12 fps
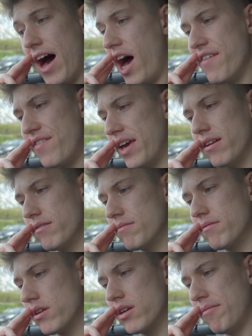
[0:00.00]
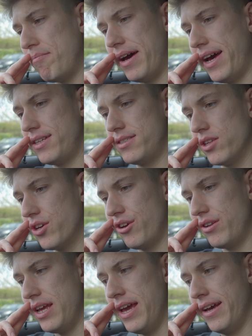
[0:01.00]
think compared to the
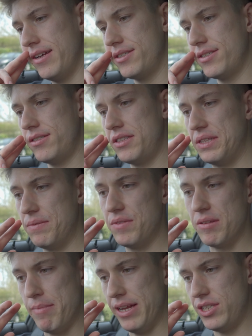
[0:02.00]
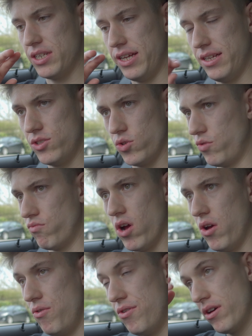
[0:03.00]
Goodyears, the Michelins on the
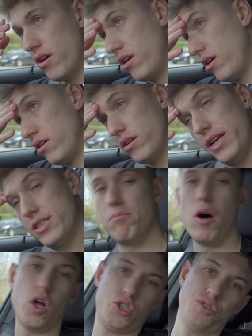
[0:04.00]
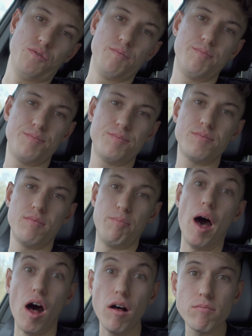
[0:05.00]
road, it's marginal.
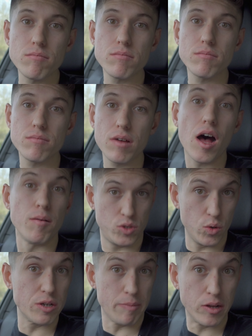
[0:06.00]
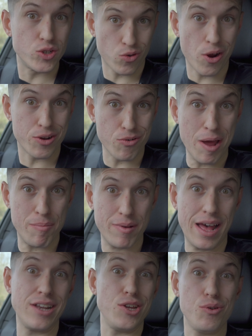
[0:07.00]
But I'm talking about dry grip,
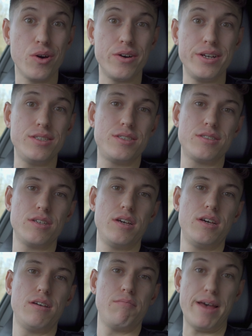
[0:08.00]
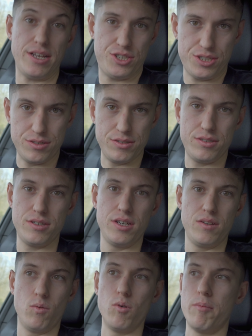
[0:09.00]
and you guys mentioned
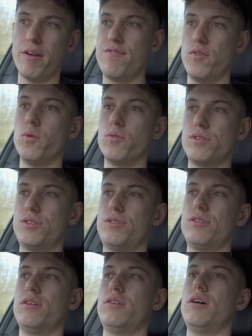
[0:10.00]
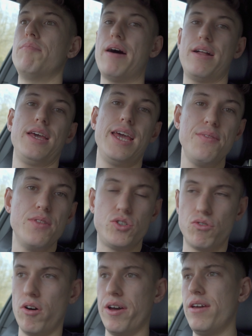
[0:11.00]
what are my thoughts about it in the
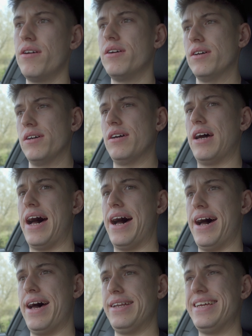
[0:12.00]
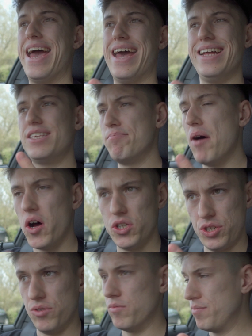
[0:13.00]
dry, and yeah, it's
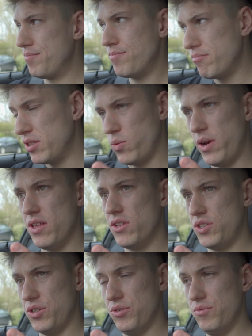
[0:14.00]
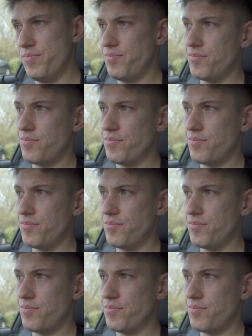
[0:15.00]
marginal between the two.